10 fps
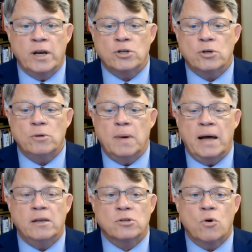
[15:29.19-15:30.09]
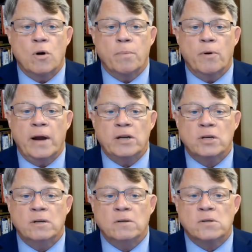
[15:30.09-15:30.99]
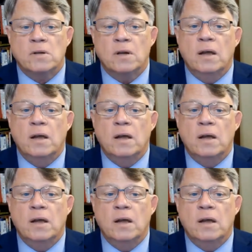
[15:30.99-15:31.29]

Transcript: issued by these corporations.